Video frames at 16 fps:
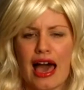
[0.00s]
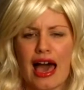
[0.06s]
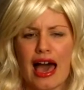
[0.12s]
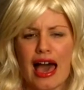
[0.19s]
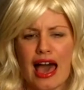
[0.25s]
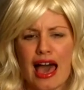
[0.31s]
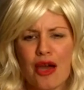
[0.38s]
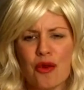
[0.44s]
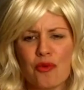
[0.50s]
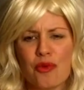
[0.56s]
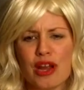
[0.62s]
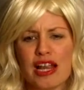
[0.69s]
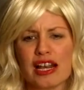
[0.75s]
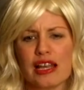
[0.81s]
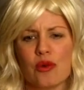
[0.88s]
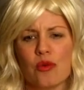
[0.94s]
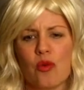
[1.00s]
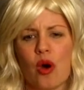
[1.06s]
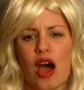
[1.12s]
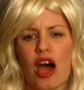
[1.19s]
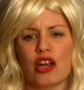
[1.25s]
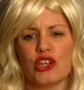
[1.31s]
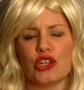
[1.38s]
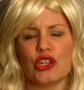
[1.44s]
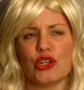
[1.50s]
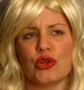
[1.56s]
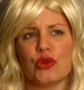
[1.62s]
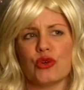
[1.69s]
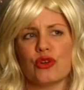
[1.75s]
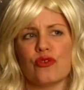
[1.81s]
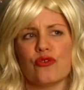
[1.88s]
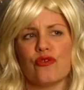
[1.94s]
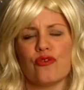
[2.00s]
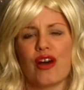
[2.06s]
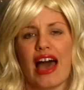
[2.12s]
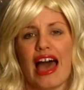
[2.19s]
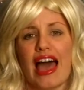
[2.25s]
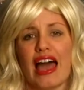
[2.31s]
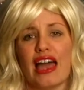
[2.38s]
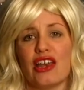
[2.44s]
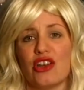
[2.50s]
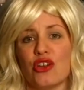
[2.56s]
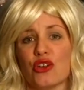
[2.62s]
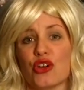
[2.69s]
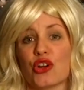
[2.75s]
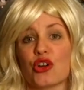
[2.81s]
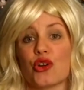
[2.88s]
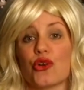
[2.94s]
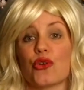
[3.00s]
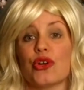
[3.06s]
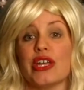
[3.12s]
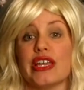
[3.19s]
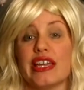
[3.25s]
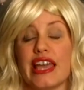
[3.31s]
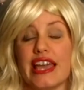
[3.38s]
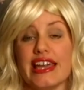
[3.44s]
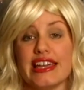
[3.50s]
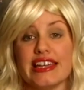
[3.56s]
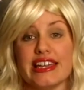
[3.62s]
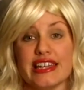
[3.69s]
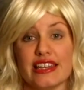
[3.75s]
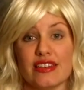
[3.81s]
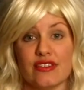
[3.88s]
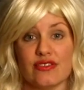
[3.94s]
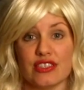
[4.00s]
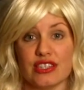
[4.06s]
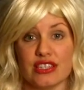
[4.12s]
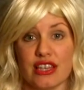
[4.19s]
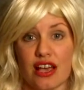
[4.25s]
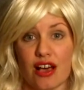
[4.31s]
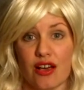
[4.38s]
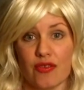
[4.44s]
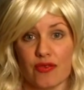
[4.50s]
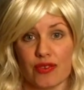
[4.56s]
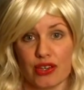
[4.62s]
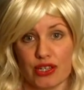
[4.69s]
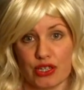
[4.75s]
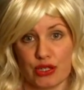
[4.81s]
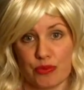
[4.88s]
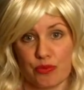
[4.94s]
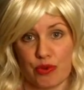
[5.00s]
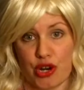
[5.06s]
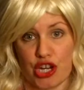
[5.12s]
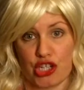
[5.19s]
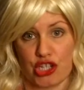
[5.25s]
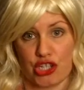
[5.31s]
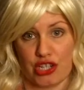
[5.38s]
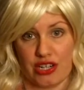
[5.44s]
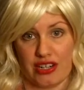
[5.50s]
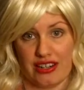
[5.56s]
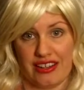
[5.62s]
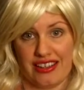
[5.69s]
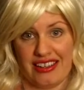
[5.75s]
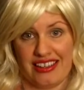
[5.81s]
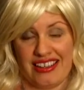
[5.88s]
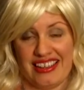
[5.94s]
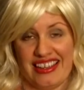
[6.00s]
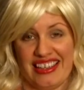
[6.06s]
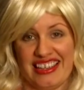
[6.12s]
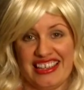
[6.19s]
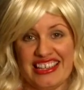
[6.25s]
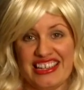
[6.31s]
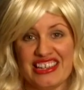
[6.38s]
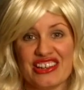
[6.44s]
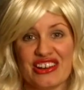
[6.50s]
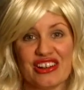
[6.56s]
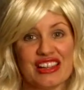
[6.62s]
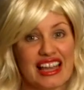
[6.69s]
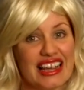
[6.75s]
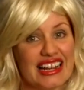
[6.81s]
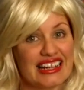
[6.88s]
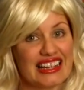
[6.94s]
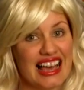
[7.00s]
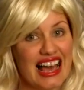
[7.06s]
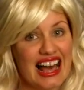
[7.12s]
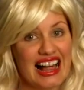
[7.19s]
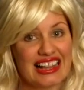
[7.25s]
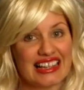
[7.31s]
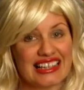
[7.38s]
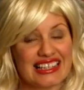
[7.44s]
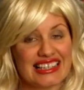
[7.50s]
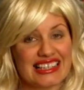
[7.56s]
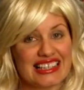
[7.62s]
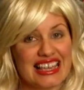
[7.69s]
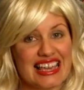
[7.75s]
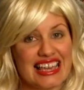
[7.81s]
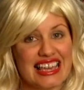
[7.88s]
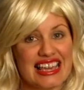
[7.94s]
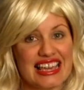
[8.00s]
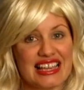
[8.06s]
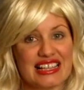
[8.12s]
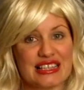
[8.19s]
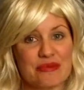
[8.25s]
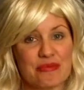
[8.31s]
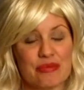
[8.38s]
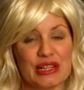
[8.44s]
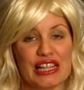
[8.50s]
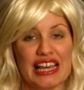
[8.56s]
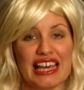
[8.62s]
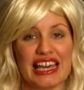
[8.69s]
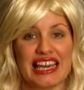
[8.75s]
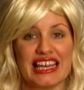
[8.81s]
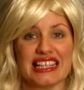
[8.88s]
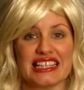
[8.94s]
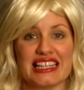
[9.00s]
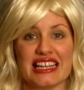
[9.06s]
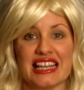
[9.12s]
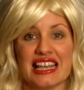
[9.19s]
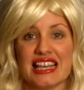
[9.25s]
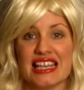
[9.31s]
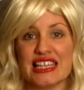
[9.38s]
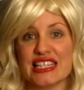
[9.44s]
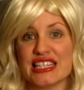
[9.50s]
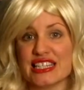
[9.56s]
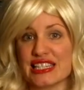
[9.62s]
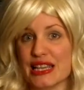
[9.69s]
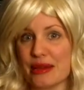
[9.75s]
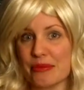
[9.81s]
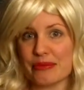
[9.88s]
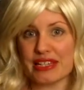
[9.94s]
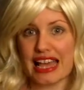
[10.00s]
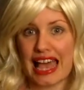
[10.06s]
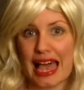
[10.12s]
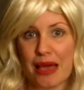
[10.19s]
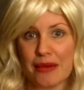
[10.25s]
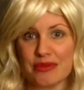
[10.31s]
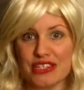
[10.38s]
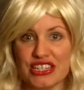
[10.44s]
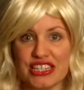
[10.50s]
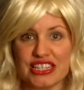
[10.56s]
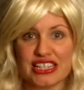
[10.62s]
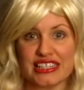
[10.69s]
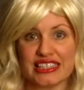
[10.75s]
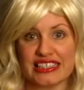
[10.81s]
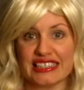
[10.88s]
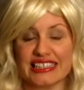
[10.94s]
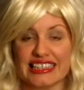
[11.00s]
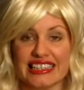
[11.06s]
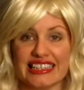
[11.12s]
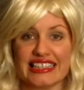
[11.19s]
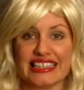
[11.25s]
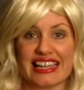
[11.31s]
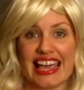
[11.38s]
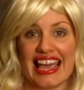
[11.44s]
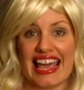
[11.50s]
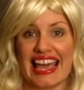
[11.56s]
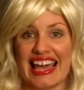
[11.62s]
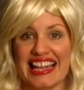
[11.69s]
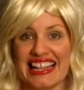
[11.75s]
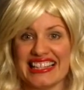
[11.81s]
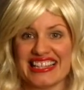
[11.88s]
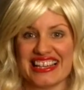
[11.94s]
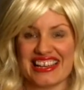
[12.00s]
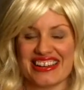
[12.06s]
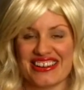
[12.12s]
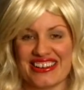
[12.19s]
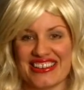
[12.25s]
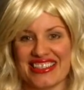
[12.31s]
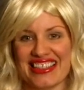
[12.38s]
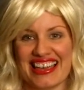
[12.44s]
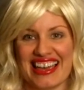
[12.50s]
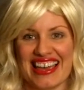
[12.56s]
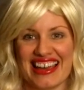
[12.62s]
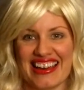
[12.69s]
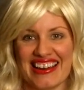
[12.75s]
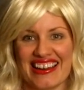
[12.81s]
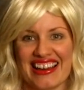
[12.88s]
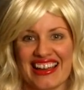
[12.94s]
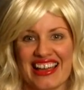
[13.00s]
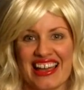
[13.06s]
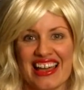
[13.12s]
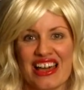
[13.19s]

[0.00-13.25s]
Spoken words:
I really want you to find your creative self-expression. You know, like Dolly sings and plays, and sometimes she does a little dance here and there.